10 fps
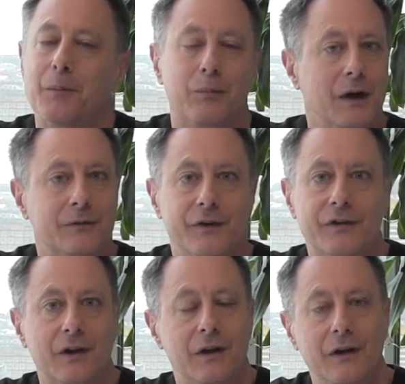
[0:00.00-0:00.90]
Breakfast
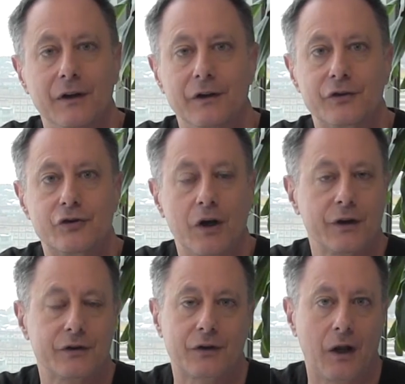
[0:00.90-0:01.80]
is
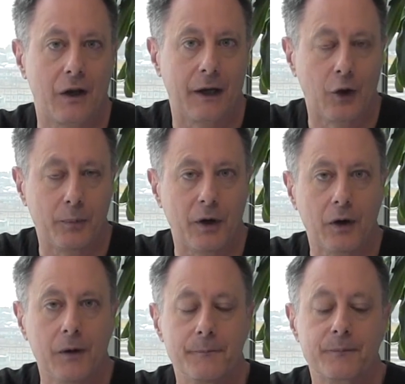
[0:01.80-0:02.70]
just an L
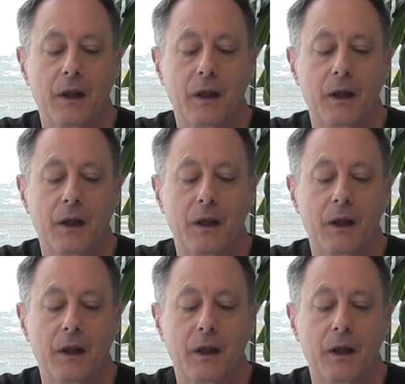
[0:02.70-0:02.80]
bar.